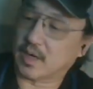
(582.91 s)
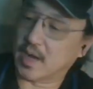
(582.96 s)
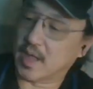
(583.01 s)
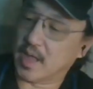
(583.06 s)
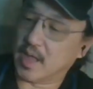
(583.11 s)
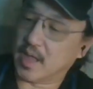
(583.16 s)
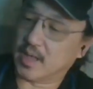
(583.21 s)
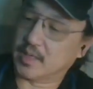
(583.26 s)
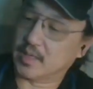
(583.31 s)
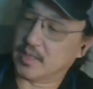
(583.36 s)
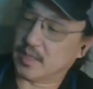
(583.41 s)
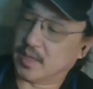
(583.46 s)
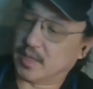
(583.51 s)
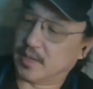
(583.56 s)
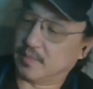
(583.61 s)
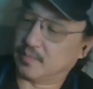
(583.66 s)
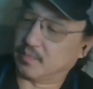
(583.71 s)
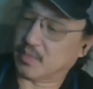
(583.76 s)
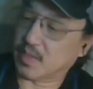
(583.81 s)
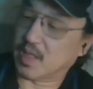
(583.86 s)
And
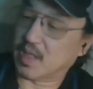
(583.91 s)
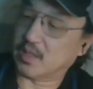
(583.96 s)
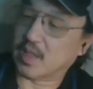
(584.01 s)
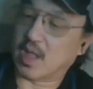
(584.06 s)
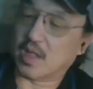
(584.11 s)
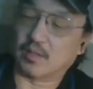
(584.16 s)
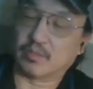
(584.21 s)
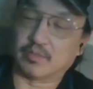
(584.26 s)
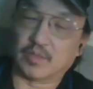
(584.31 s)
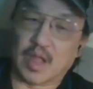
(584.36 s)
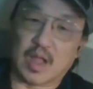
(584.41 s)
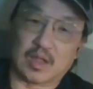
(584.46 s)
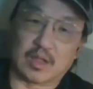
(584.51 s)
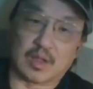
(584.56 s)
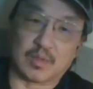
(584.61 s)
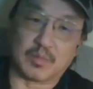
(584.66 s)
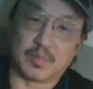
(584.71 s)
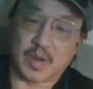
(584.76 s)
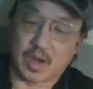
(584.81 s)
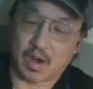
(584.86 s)
I'll
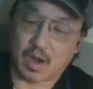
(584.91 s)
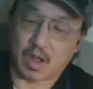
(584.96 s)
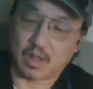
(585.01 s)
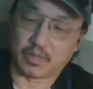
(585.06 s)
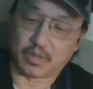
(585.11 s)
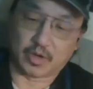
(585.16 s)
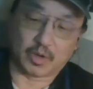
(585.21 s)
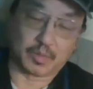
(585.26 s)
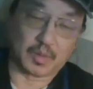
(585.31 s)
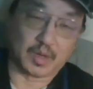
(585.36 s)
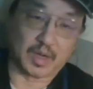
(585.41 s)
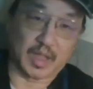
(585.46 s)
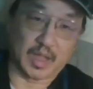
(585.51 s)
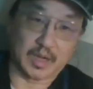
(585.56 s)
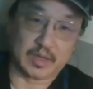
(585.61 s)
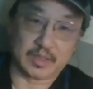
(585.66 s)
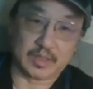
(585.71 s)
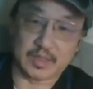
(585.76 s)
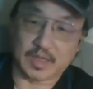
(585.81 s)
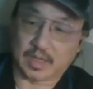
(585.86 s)
compare all the Gerber
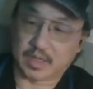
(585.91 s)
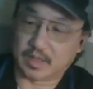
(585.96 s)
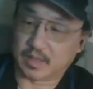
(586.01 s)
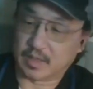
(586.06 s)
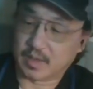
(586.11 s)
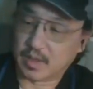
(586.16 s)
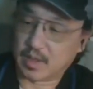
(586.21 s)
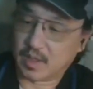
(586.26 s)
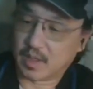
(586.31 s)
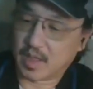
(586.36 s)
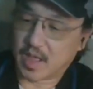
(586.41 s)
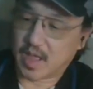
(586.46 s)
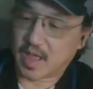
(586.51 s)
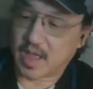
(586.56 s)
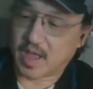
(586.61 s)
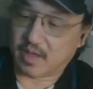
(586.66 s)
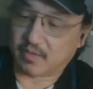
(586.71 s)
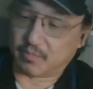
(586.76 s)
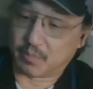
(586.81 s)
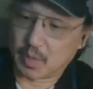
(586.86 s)
Gators. I
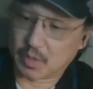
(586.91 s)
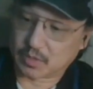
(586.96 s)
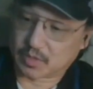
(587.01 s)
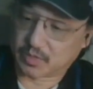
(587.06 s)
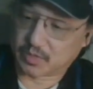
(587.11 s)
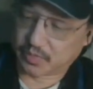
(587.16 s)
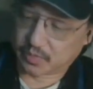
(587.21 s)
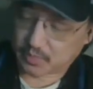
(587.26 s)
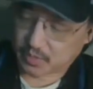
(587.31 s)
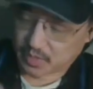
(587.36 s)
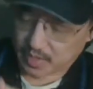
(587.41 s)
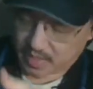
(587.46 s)
have most of them, so I